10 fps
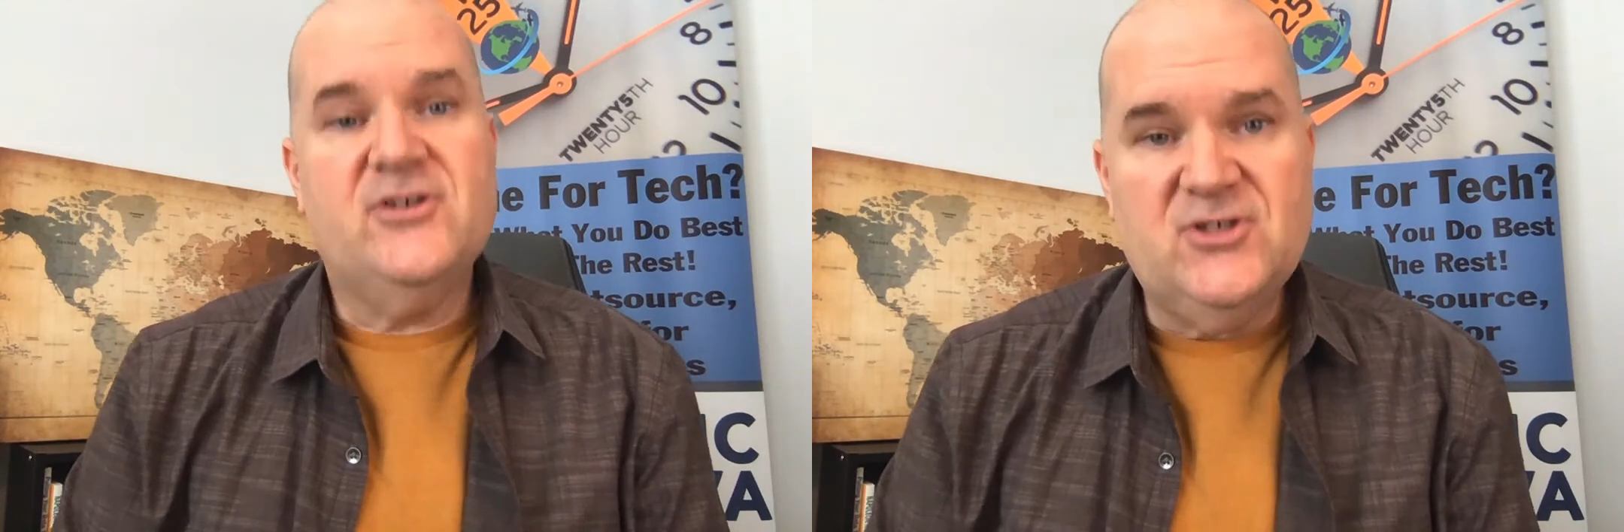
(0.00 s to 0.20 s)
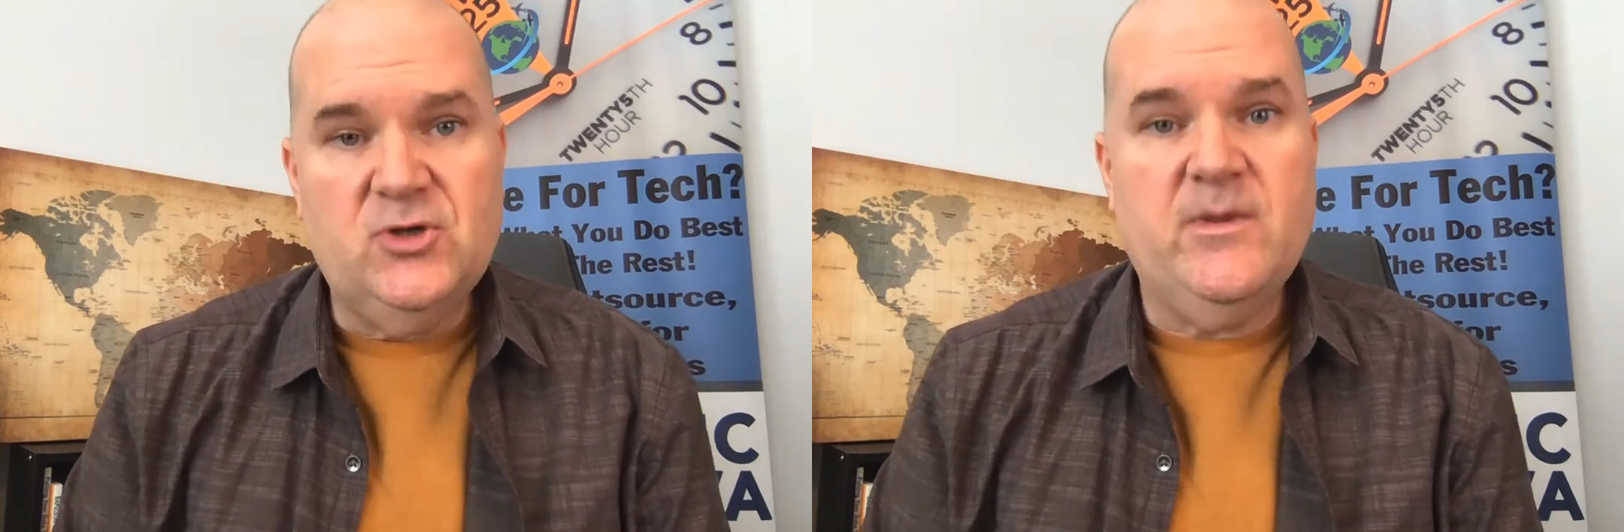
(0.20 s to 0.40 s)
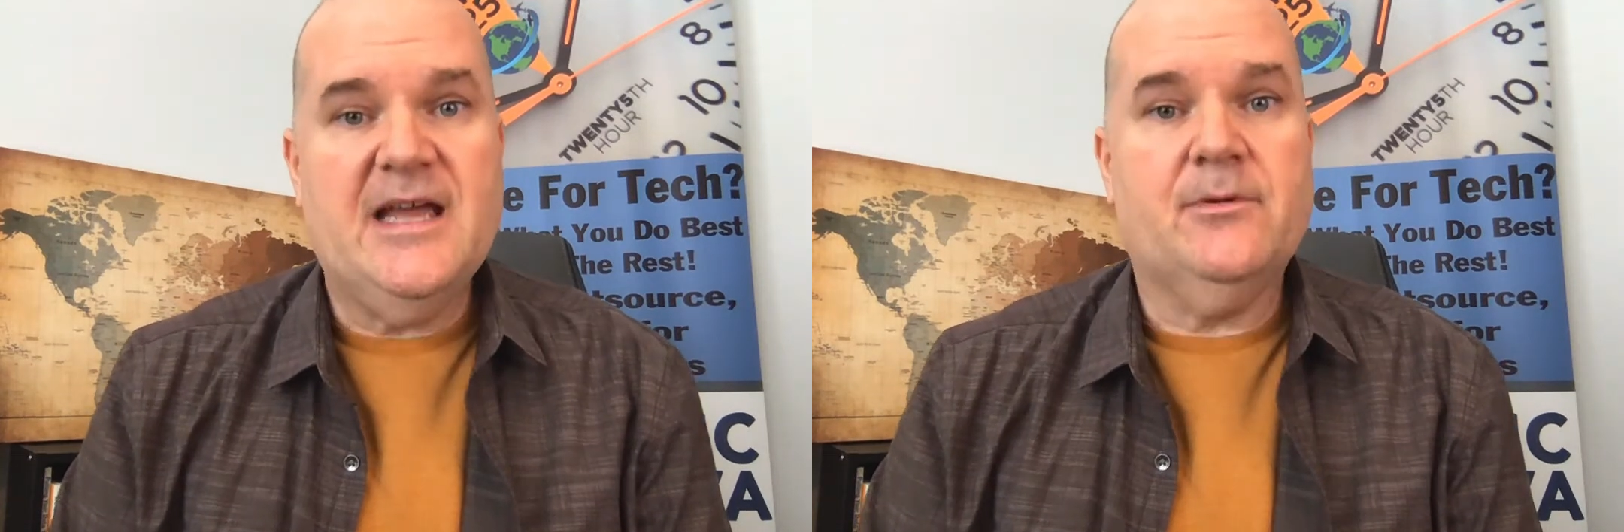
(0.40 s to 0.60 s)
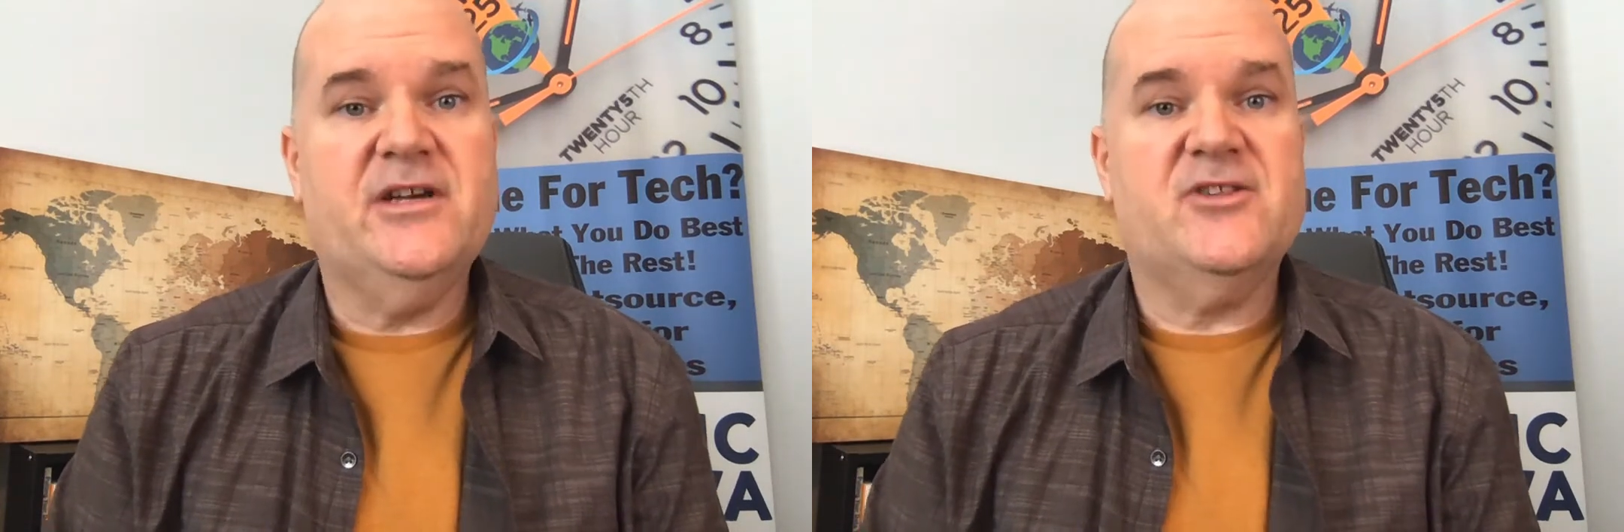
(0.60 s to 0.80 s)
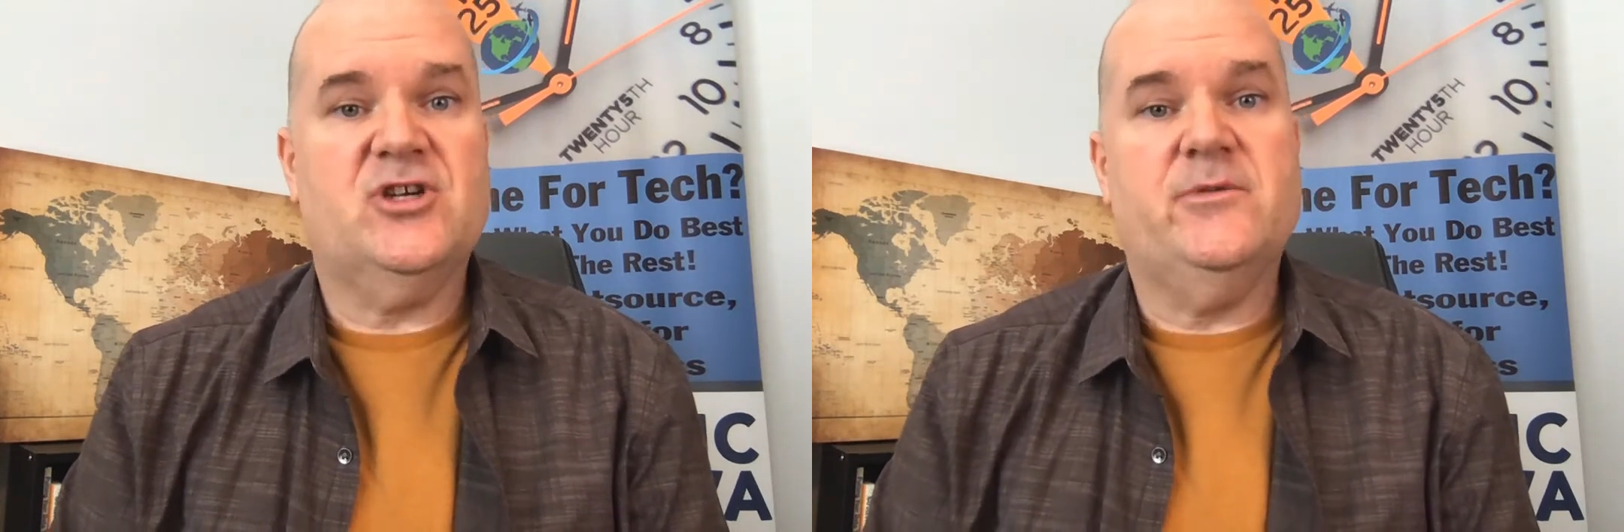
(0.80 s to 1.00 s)
to be able to
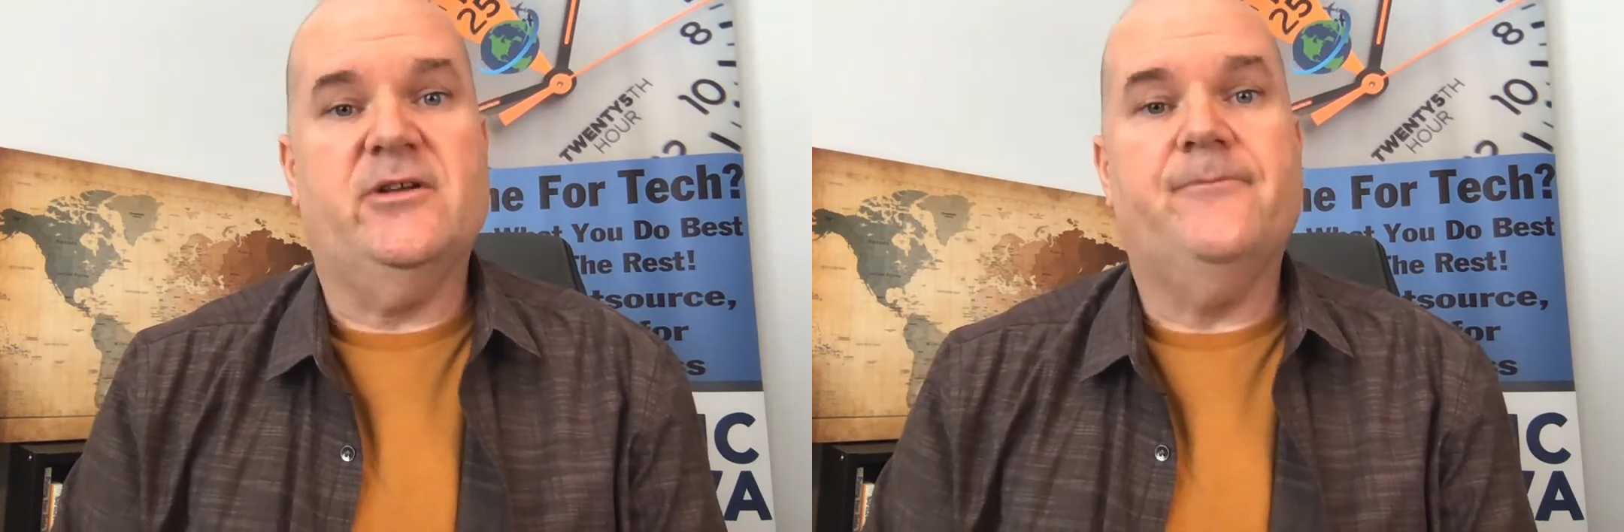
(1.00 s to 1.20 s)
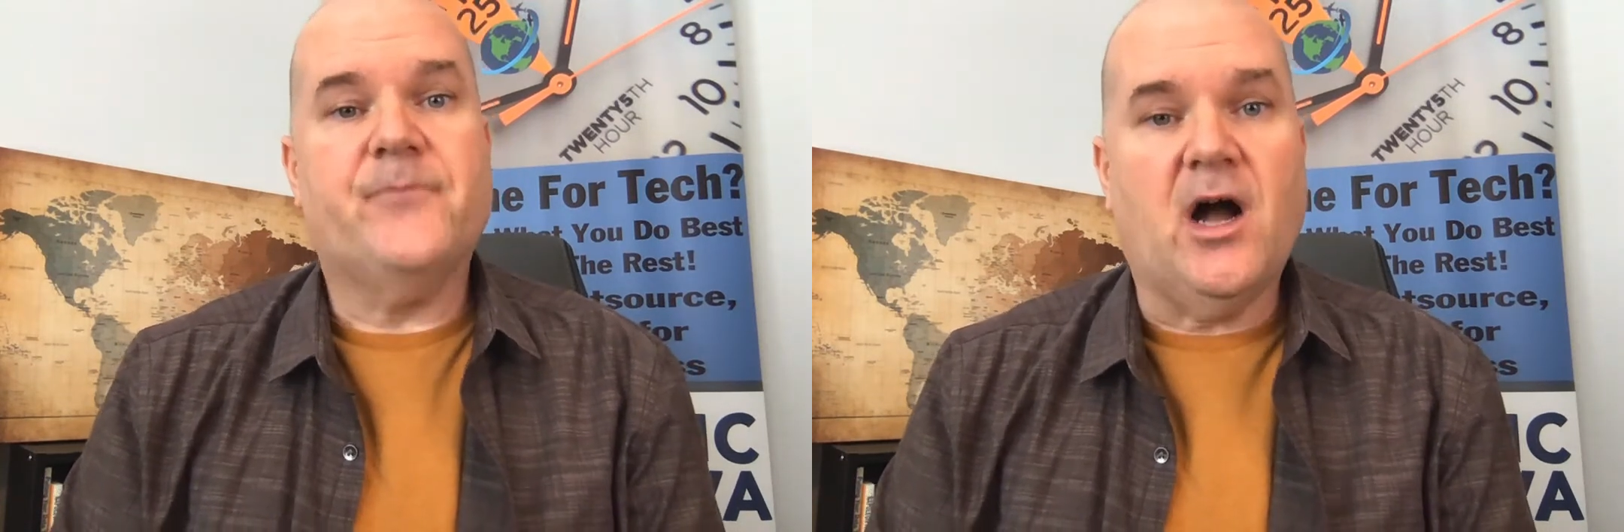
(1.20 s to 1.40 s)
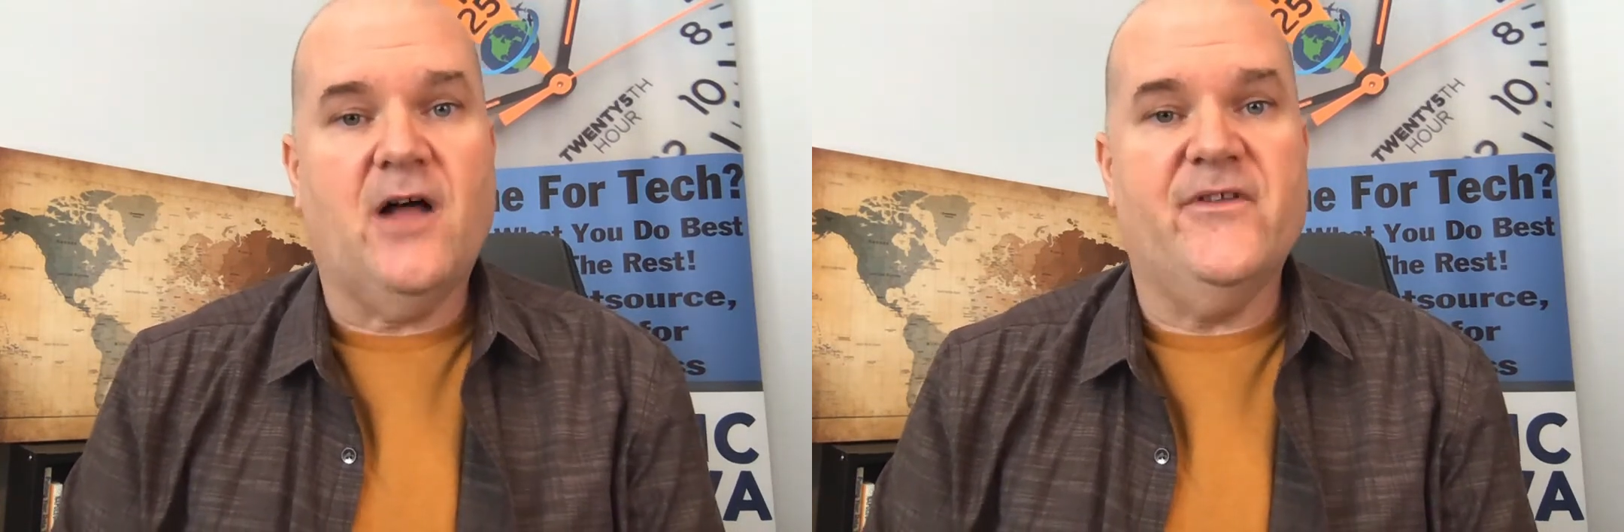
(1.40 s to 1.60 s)
distribute on